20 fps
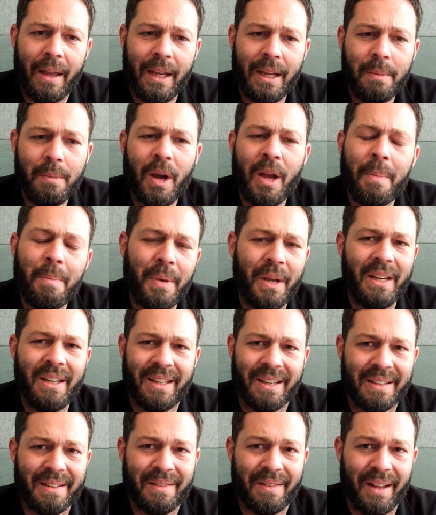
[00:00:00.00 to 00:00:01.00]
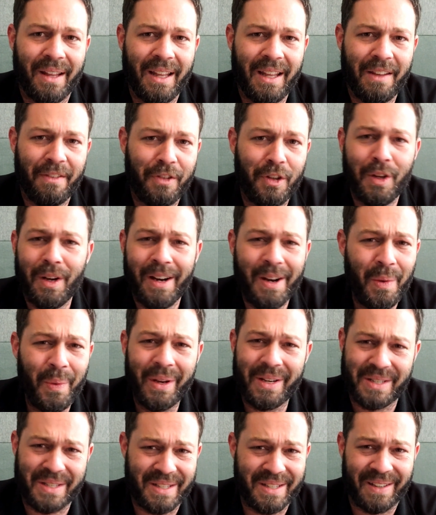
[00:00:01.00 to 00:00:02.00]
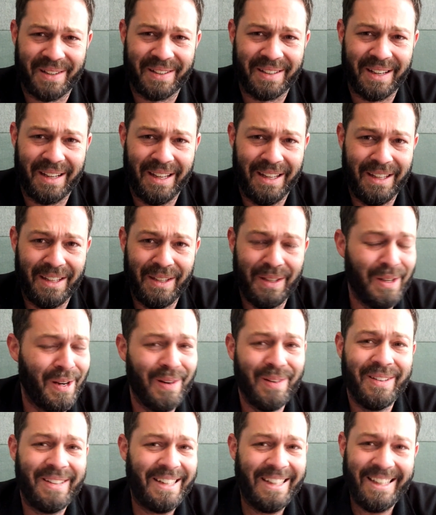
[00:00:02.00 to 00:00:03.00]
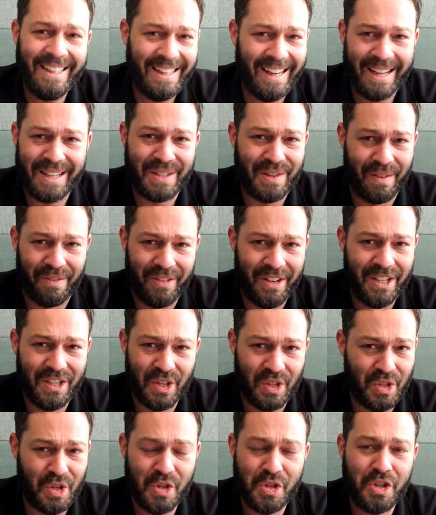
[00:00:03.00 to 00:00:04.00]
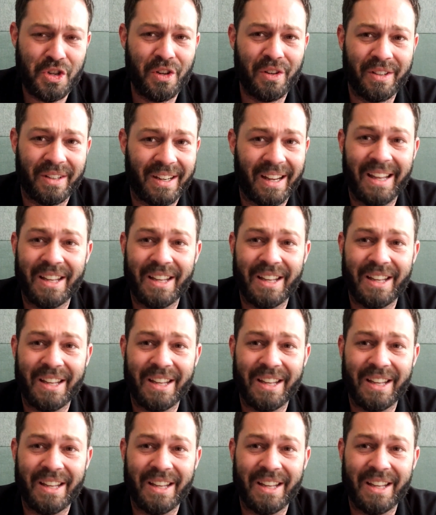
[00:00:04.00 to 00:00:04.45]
in my opinion, if you don't know where to start, you don't need extra features. You shouldn't.